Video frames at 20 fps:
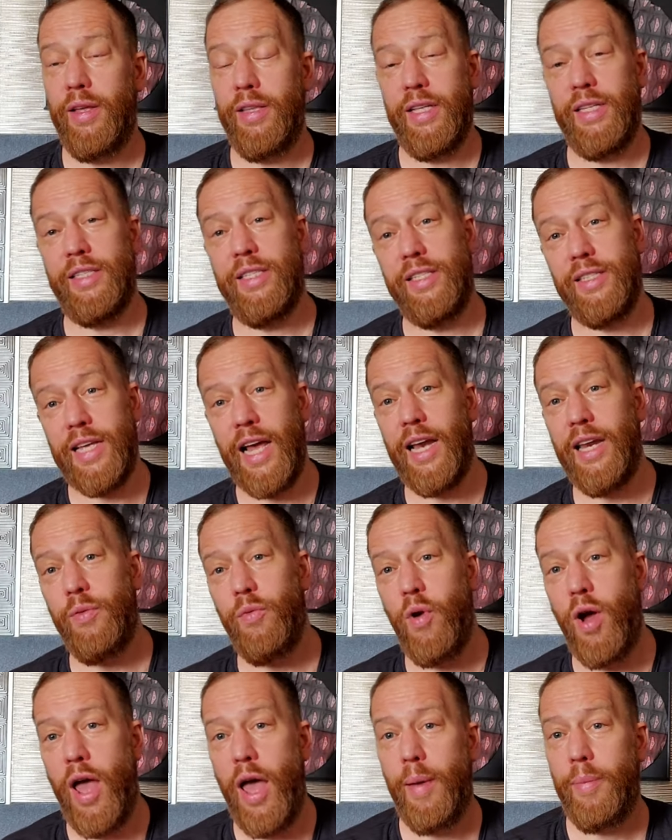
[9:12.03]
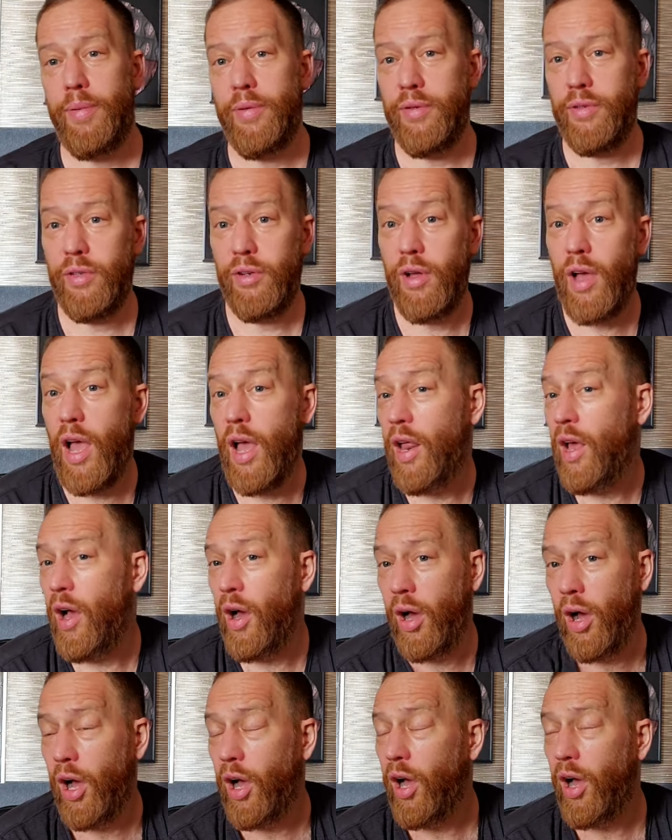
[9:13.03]
And that's exactly what happened. And I,
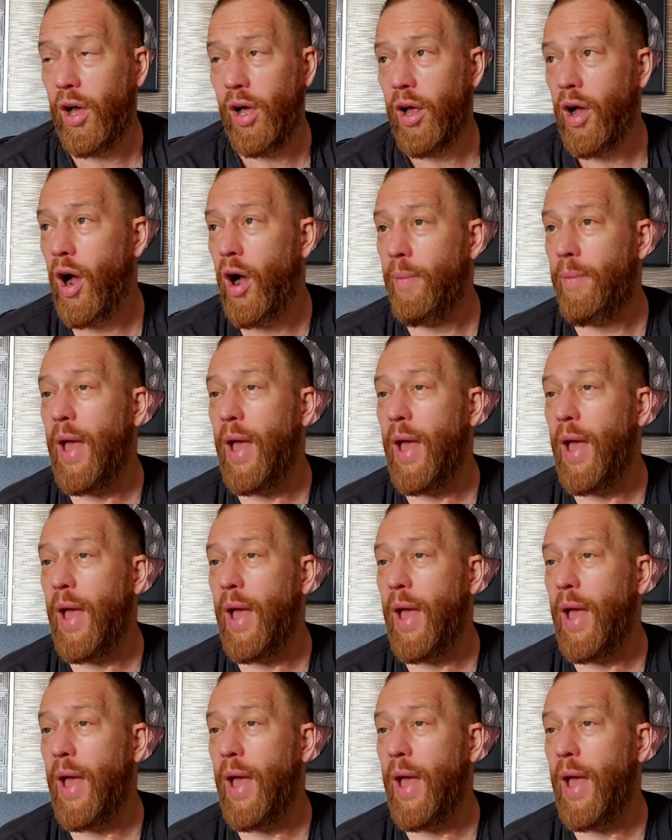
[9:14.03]
I, I,